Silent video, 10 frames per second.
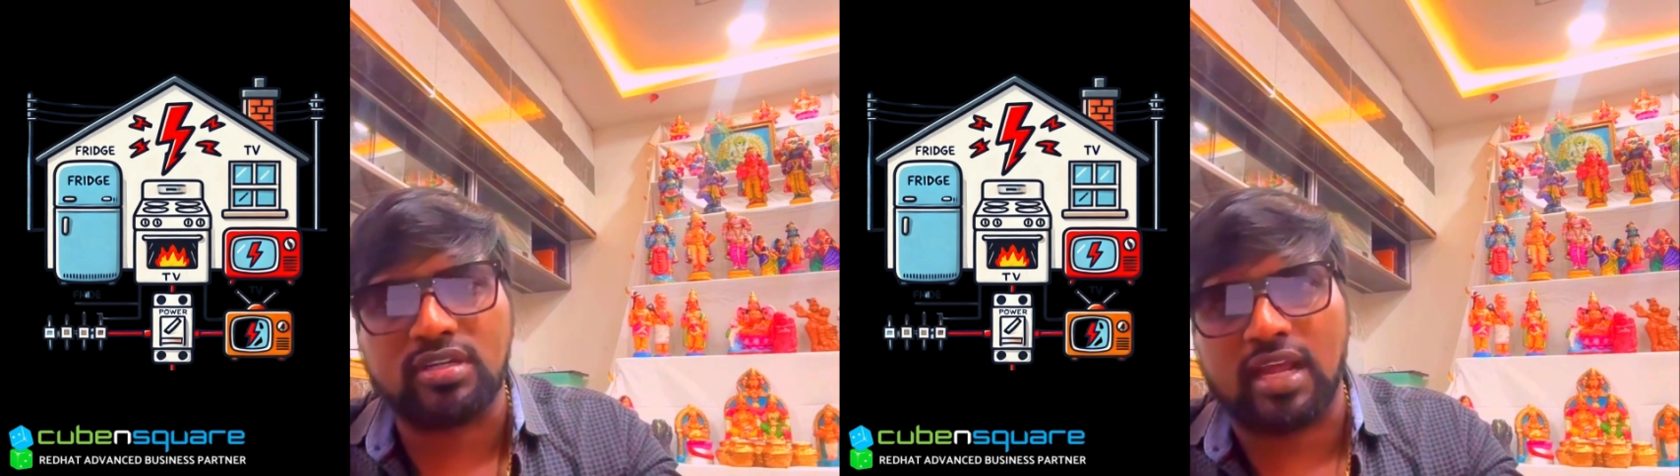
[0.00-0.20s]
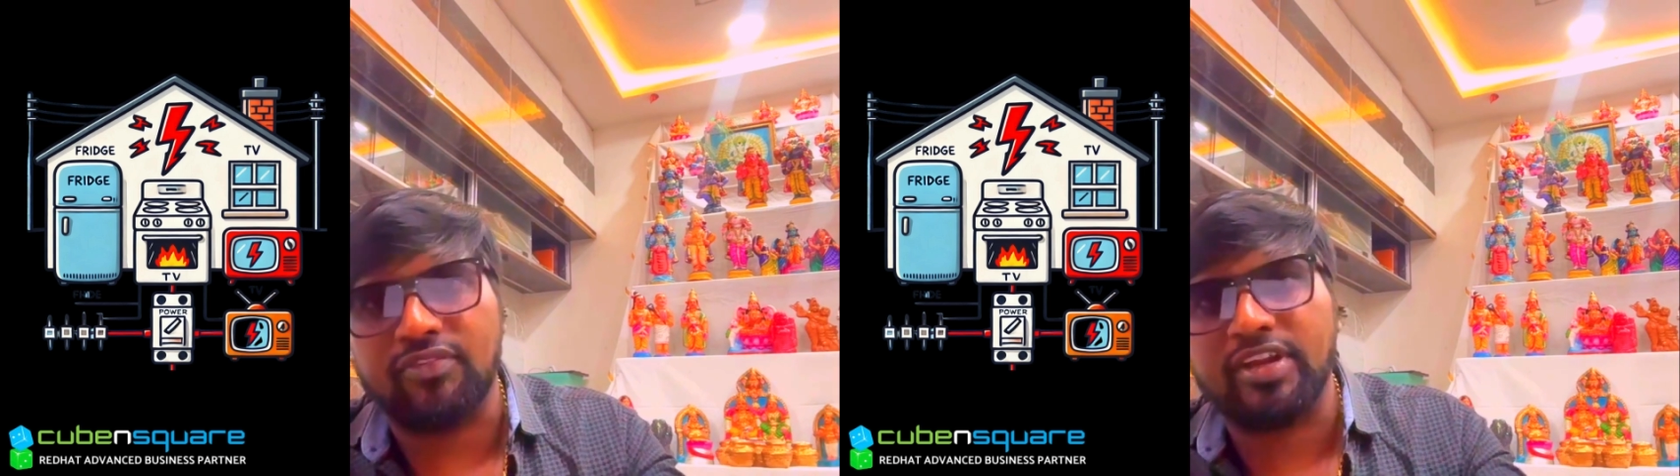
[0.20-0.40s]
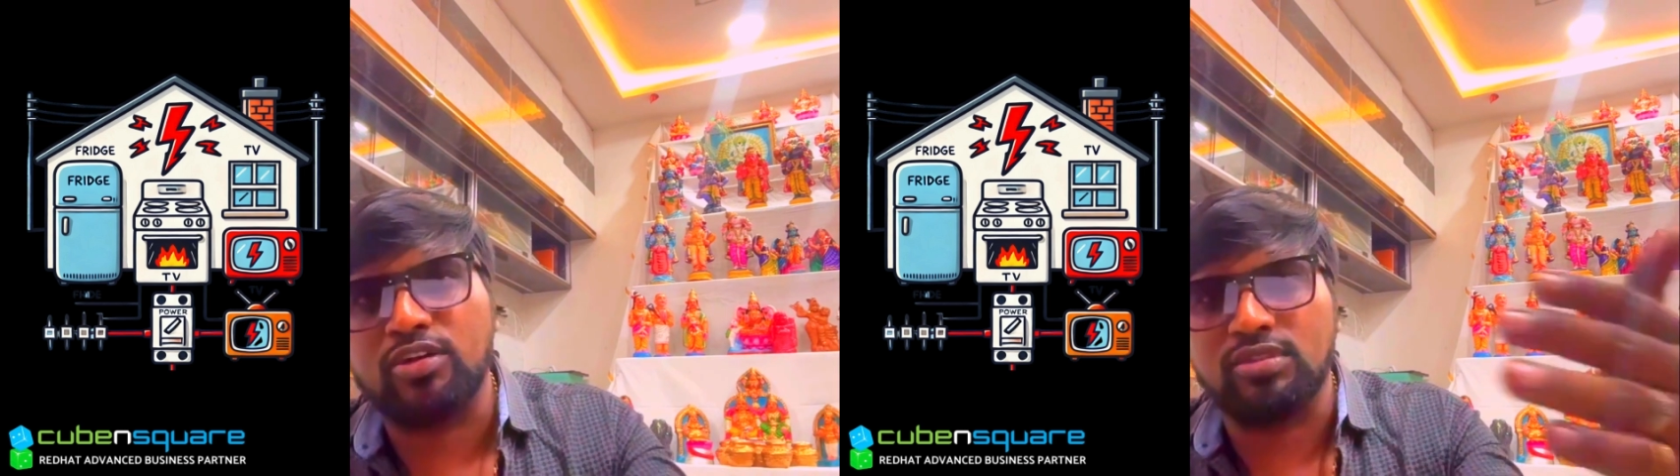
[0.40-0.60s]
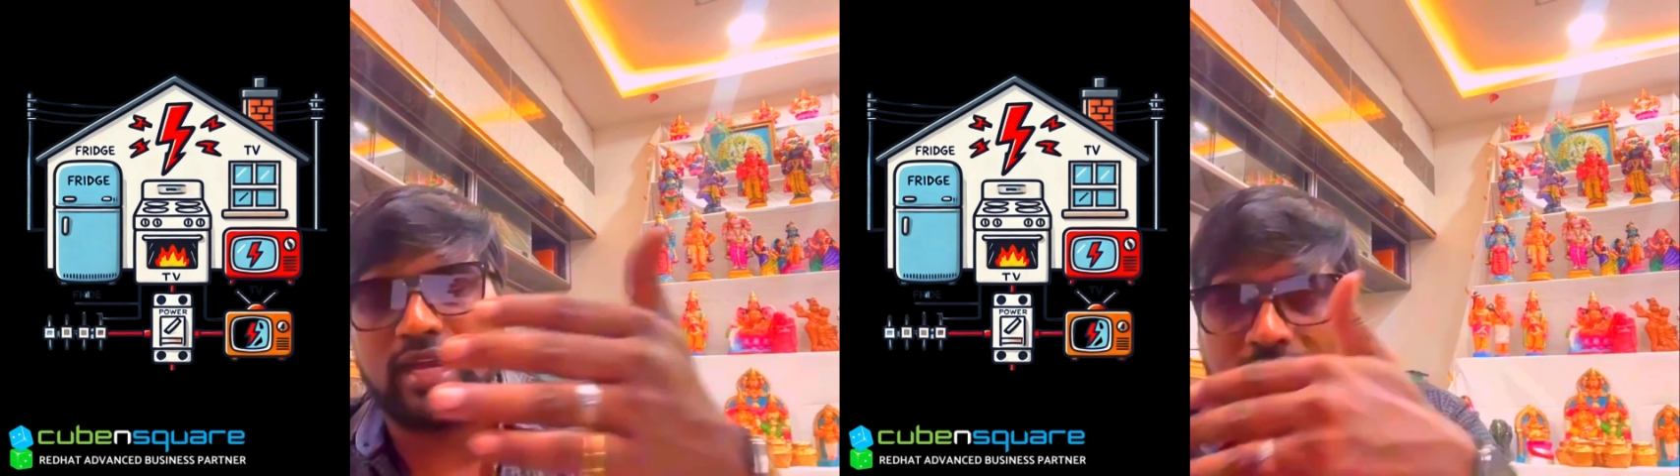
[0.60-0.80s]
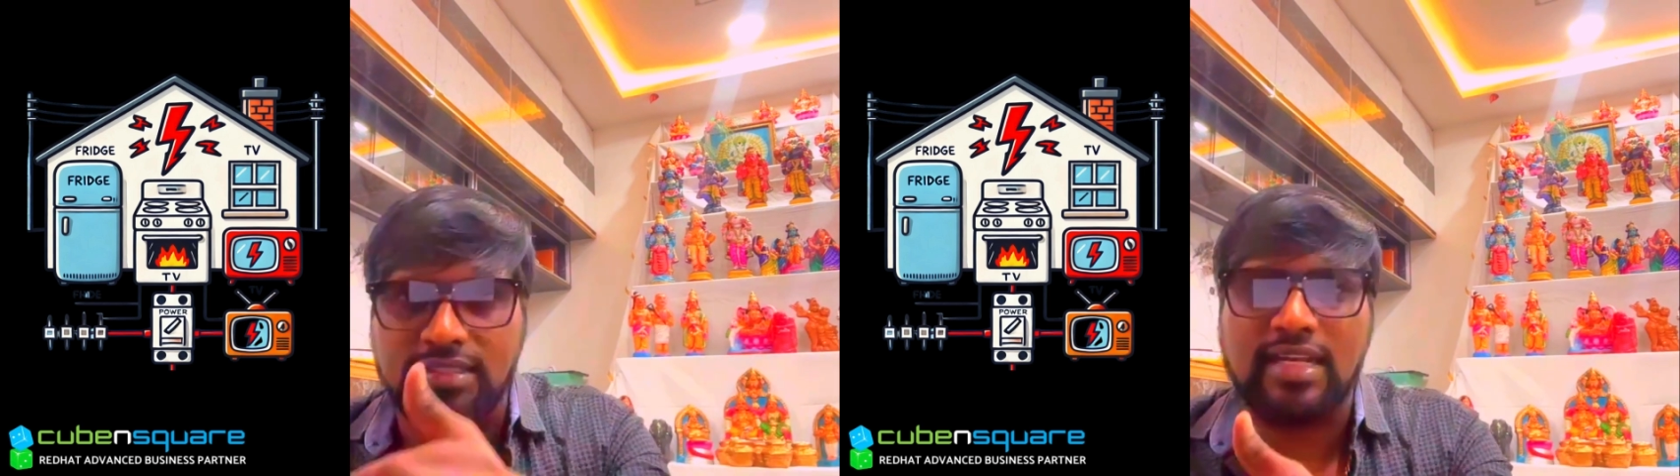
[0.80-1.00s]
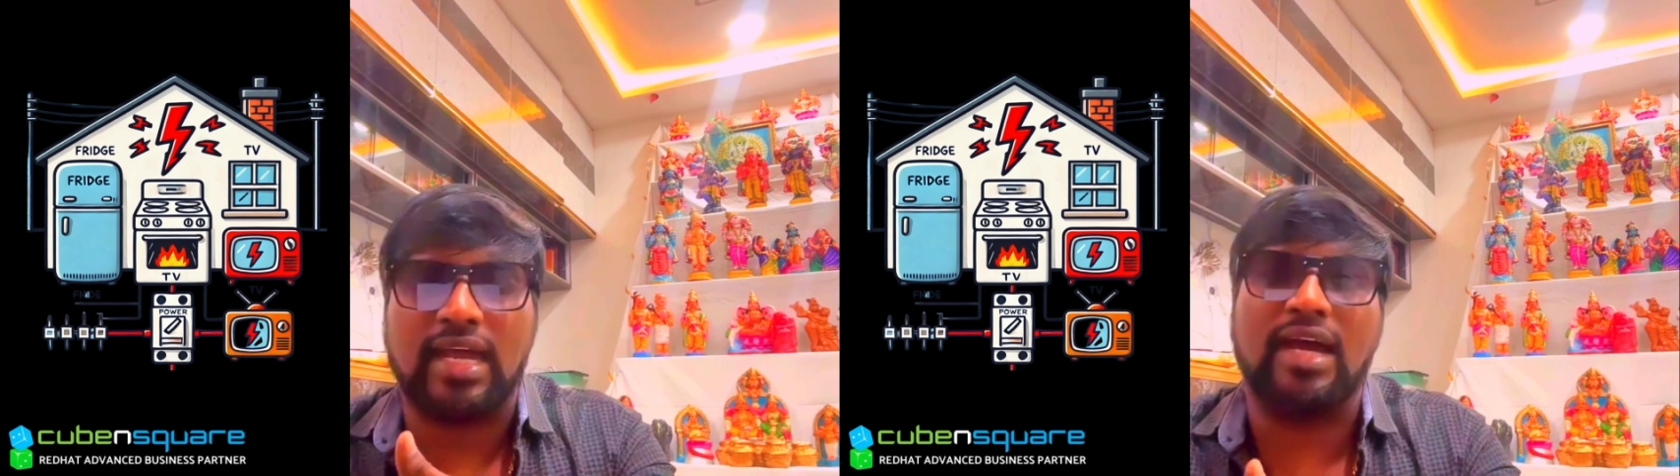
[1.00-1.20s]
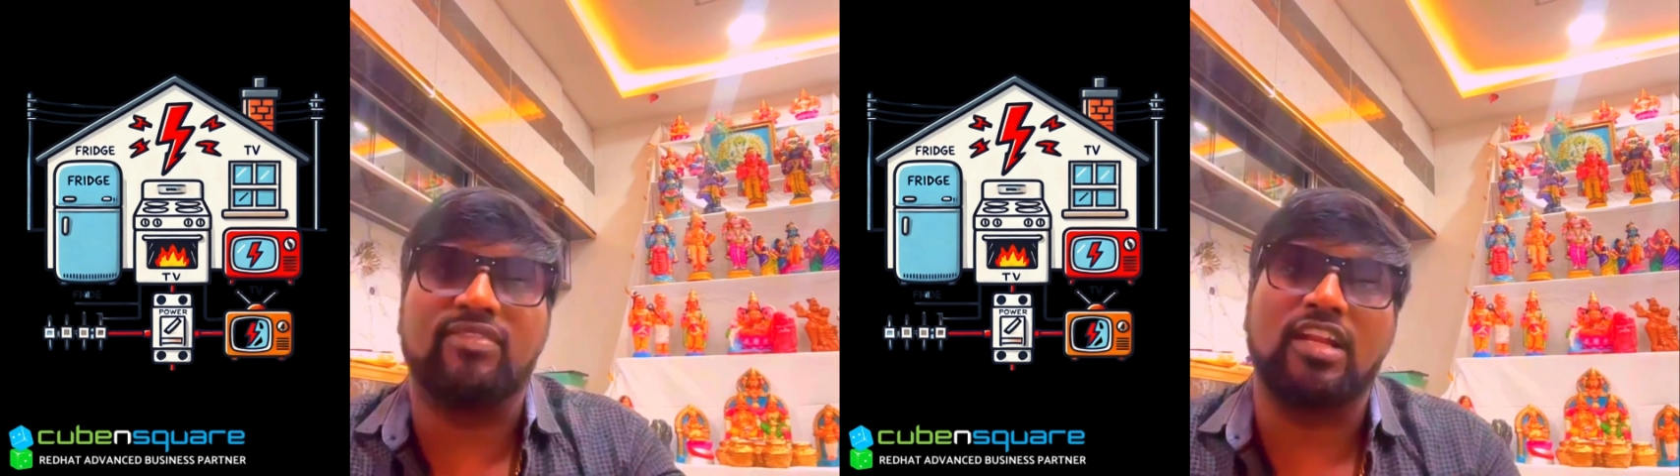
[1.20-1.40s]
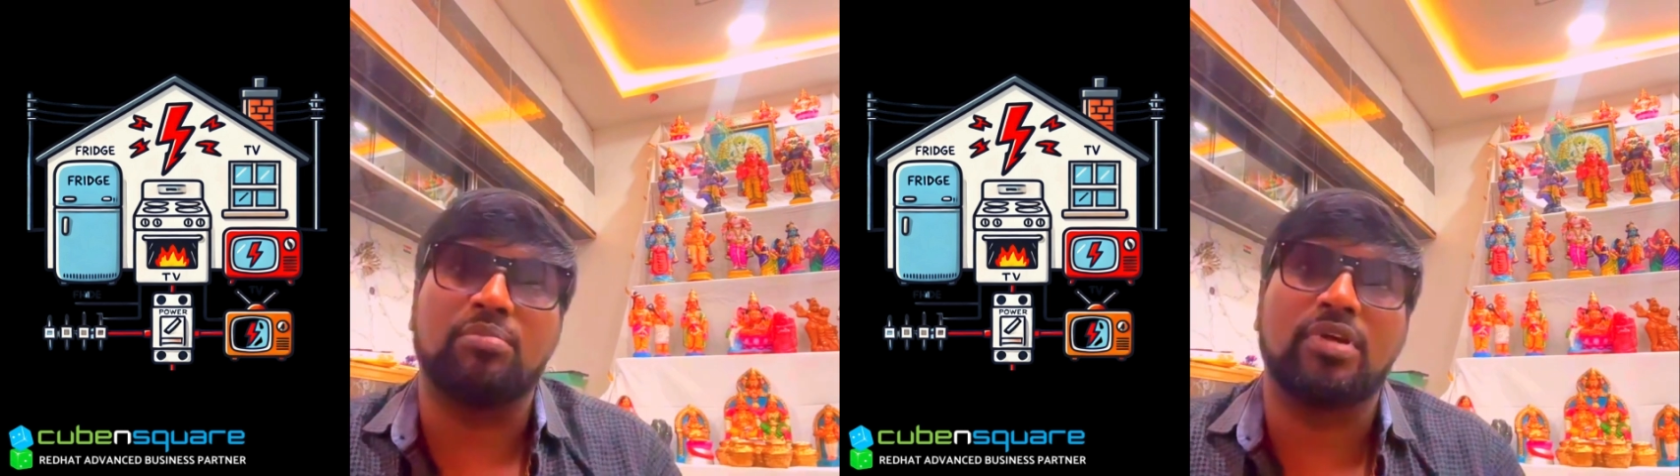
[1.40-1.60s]
traffic to the other
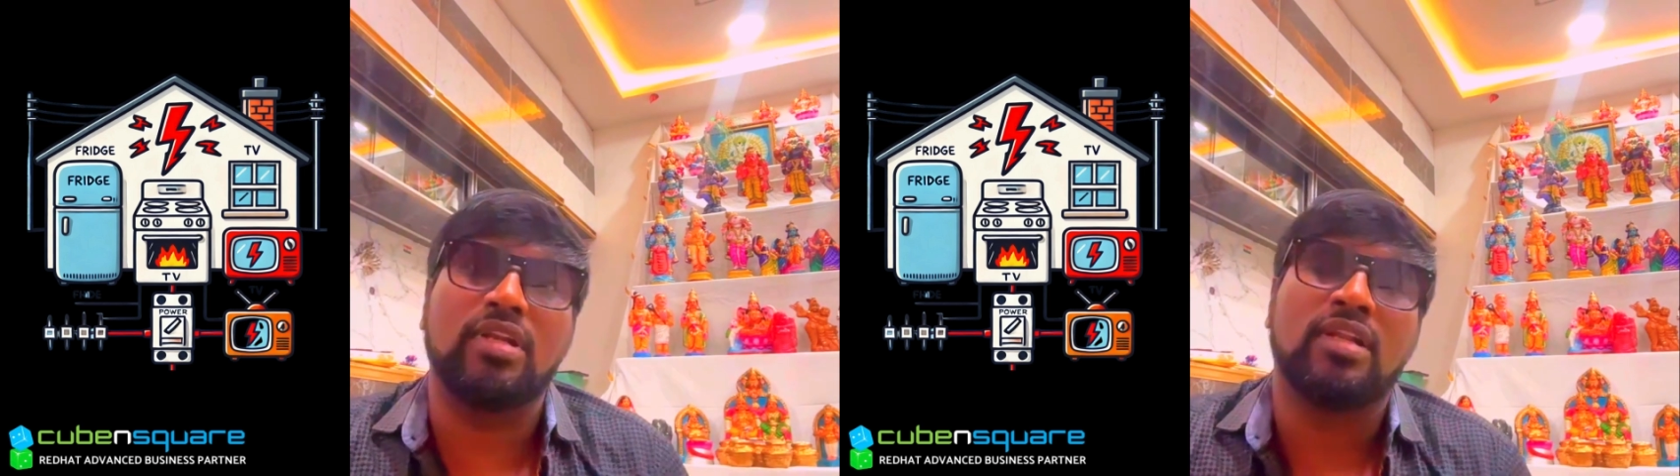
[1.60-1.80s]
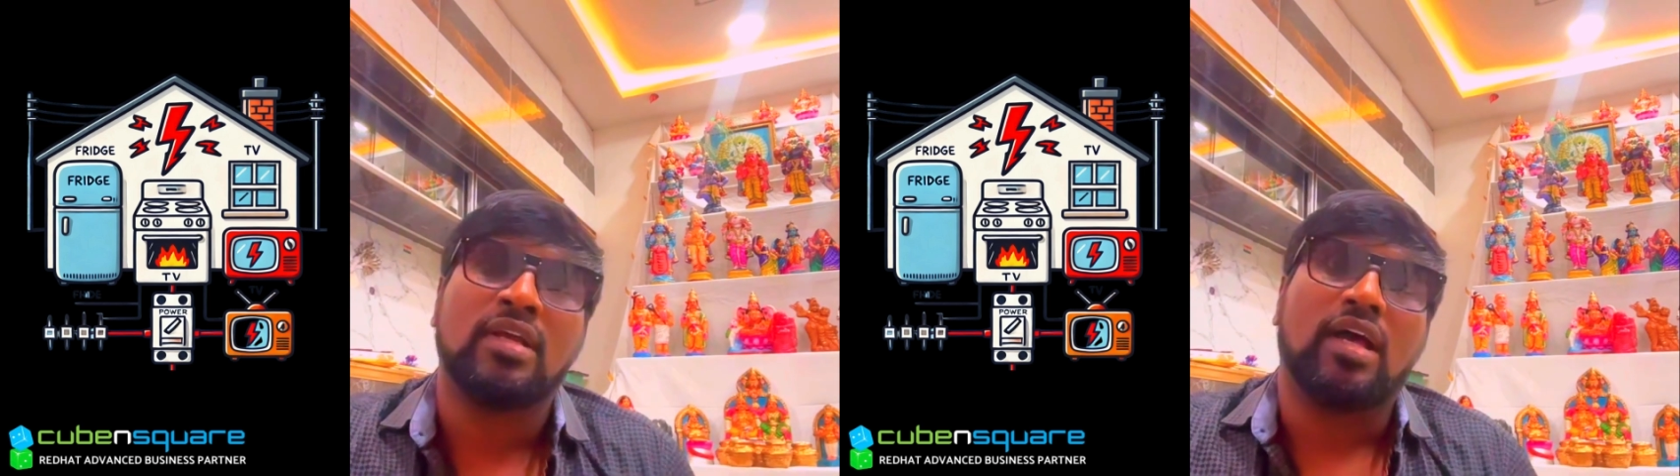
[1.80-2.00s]
available